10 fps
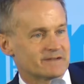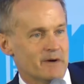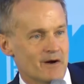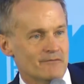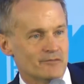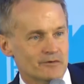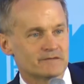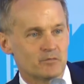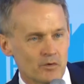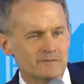the power of
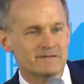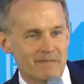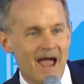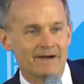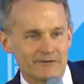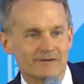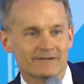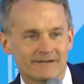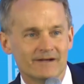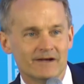words. Words matter.
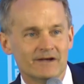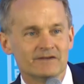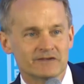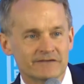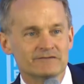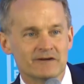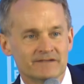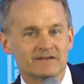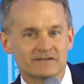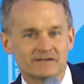Just
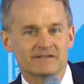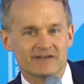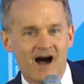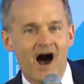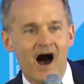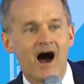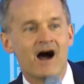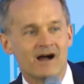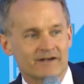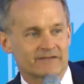transition is
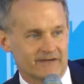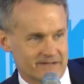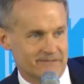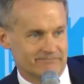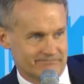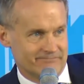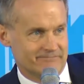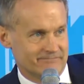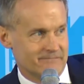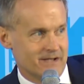toxic.
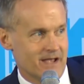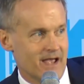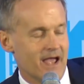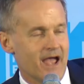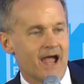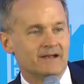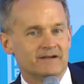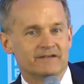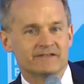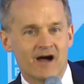And it
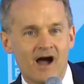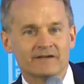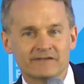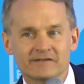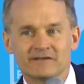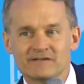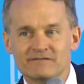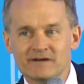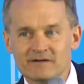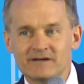is toxic to the
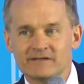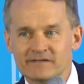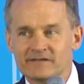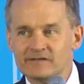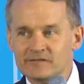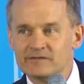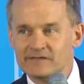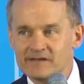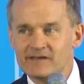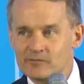very
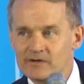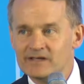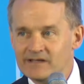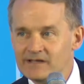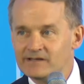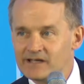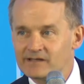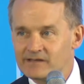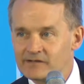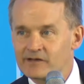constituency that we need to
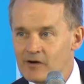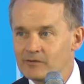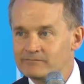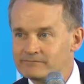get things going.